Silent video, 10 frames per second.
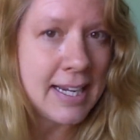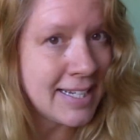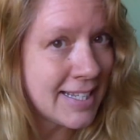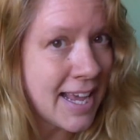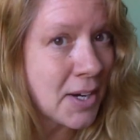
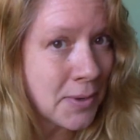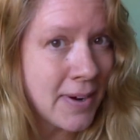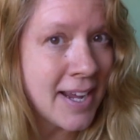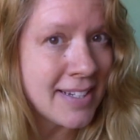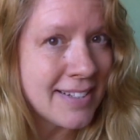Is that
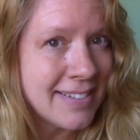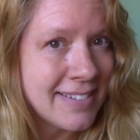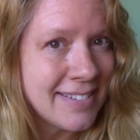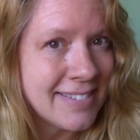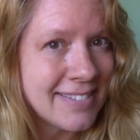correct?
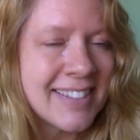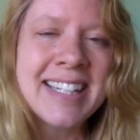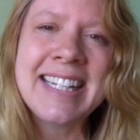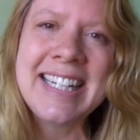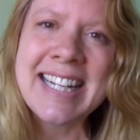
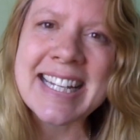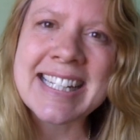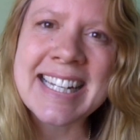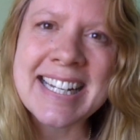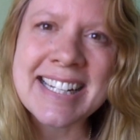
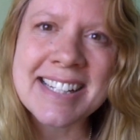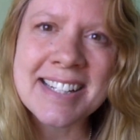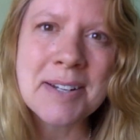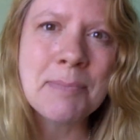Yes, it is.